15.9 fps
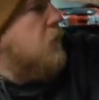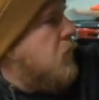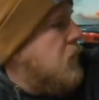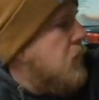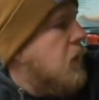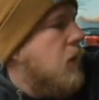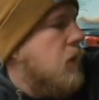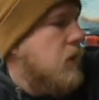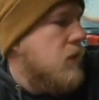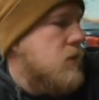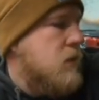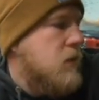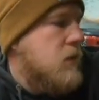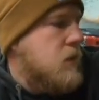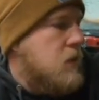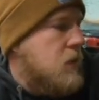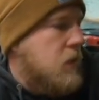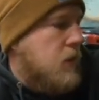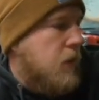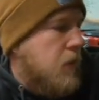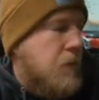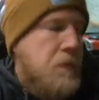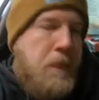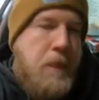point harness in this
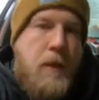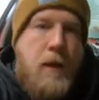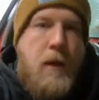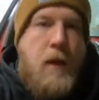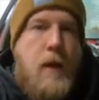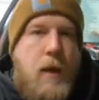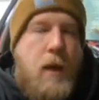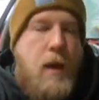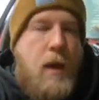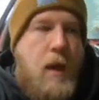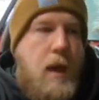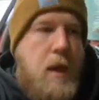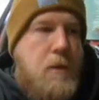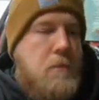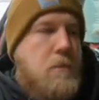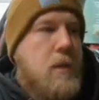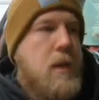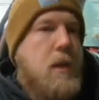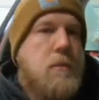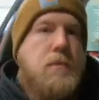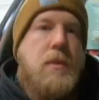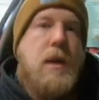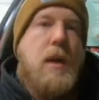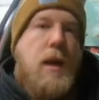thing, it
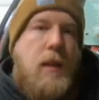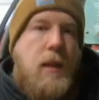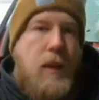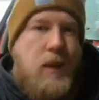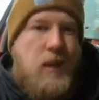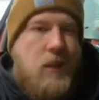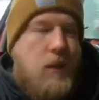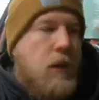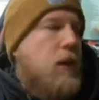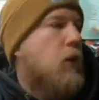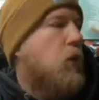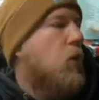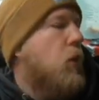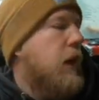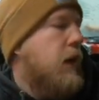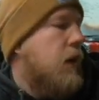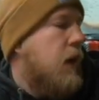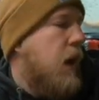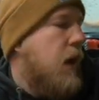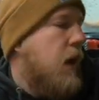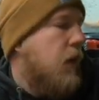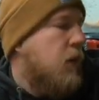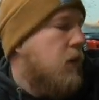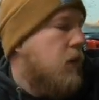might be at like a little weird
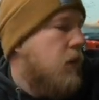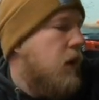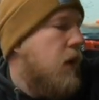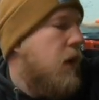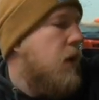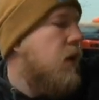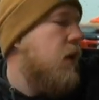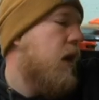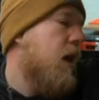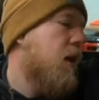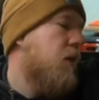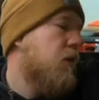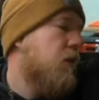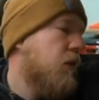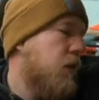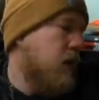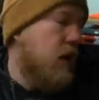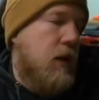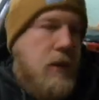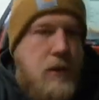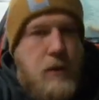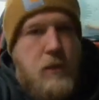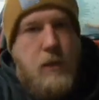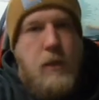angle. Now, the
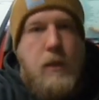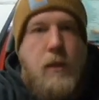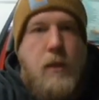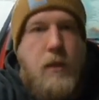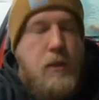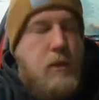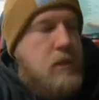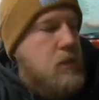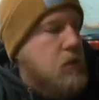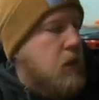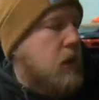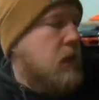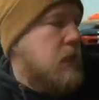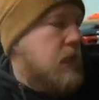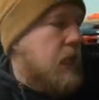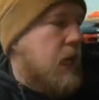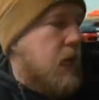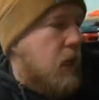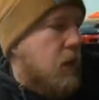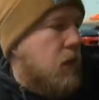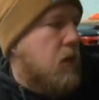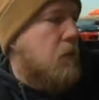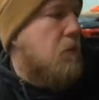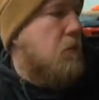other thing though is you can
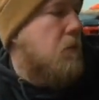take the